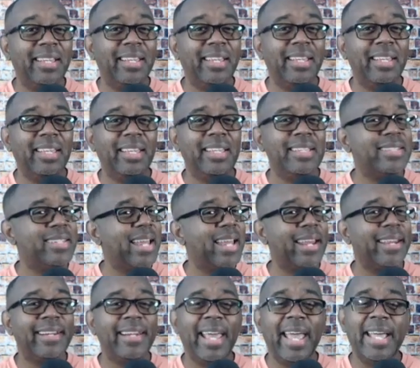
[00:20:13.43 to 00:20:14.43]
is not
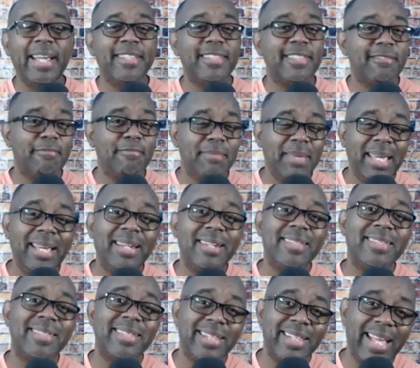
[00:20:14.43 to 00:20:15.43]
in the hands of men,
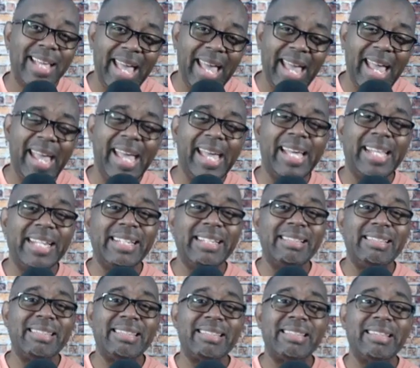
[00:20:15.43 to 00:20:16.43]
it's in the
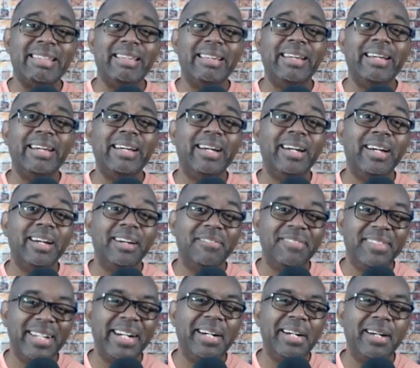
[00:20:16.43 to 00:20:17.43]
hands of
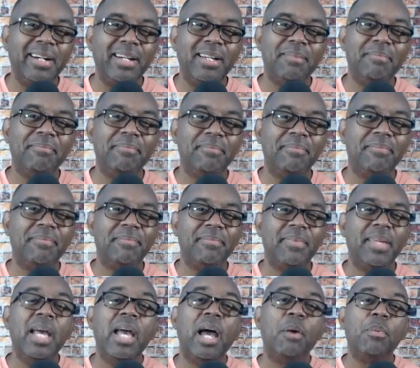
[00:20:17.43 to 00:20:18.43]
God.
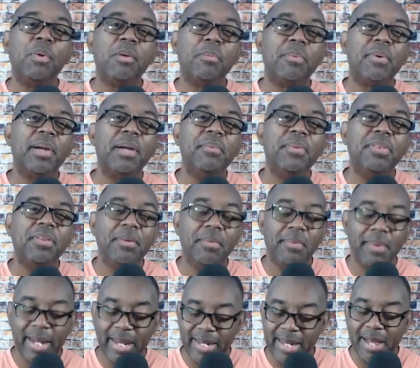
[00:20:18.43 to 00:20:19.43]
I want to pray with you
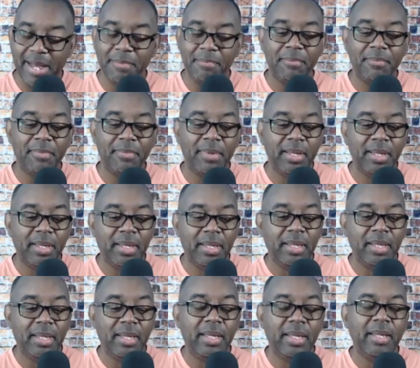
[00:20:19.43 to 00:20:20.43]
right now.
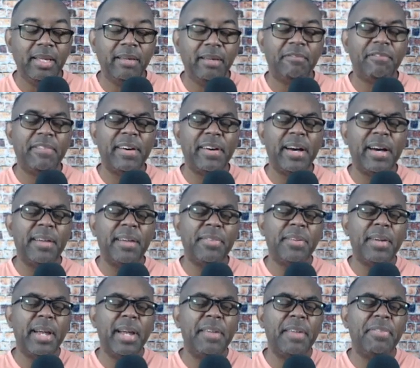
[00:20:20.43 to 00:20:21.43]
Father, I
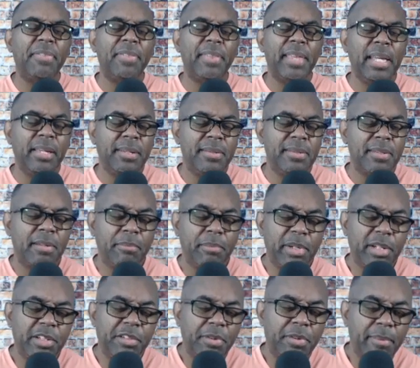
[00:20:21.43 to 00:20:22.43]
thank you so much for
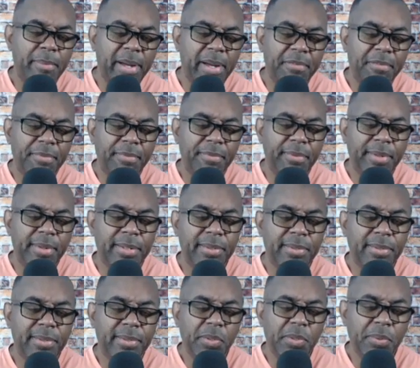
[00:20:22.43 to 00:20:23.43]
my friends who
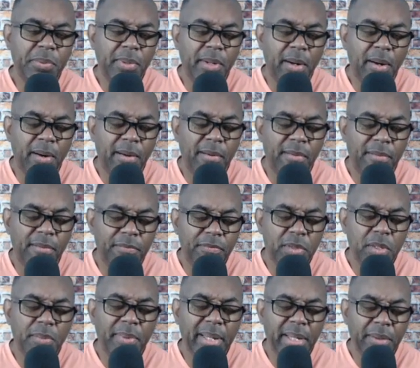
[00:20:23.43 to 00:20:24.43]
are viewing or
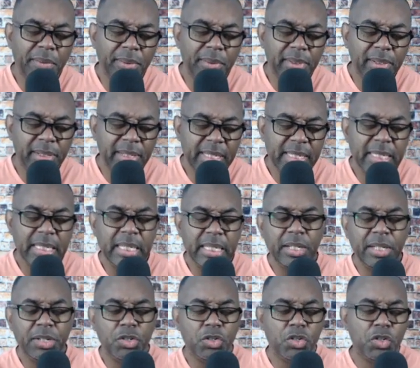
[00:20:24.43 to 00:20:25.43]
listening to
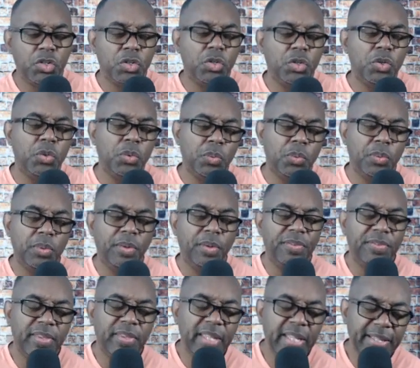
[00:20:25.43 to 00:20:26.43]
this
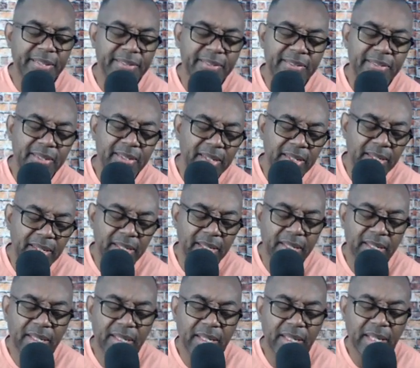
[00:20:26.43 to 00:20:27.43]

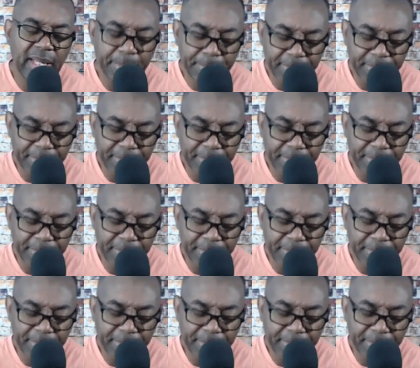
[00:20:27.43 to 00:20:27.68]
episode.